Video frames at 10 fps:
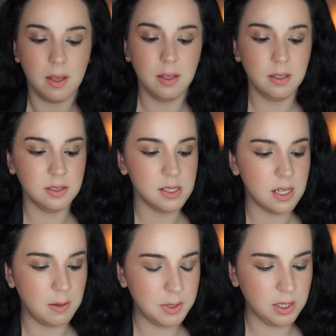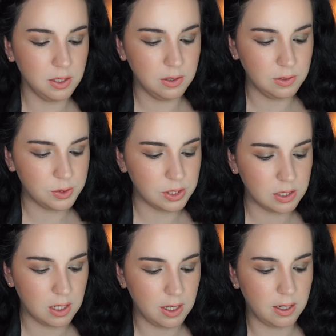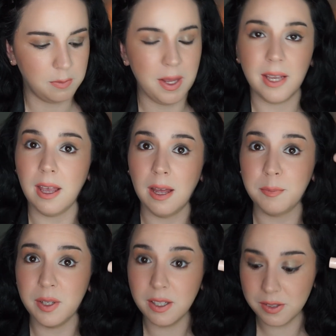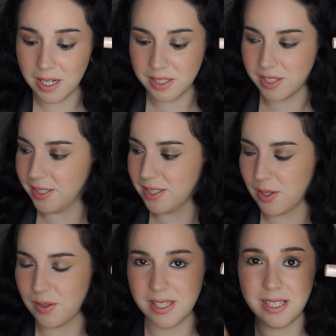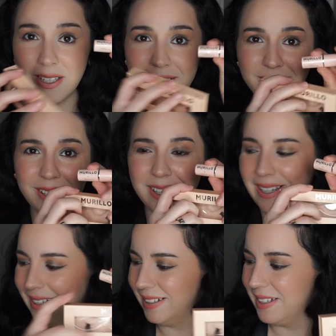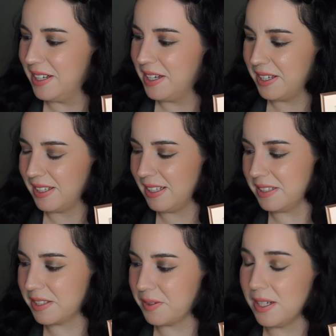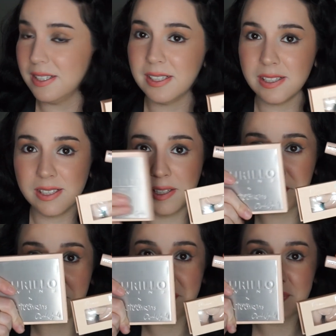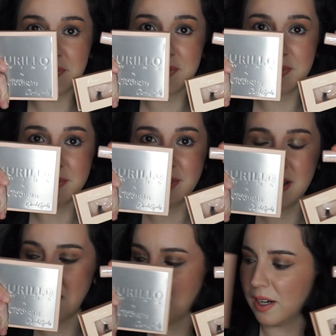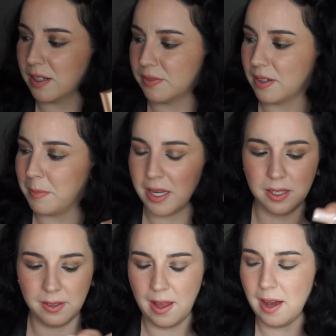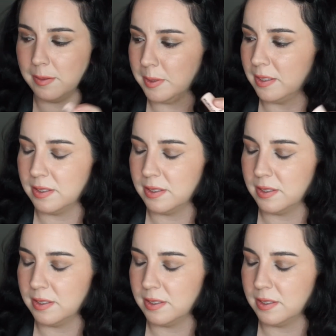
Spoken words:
And I'm gonna use, again, Beauty Creations. So essentially, these ones are from a collab.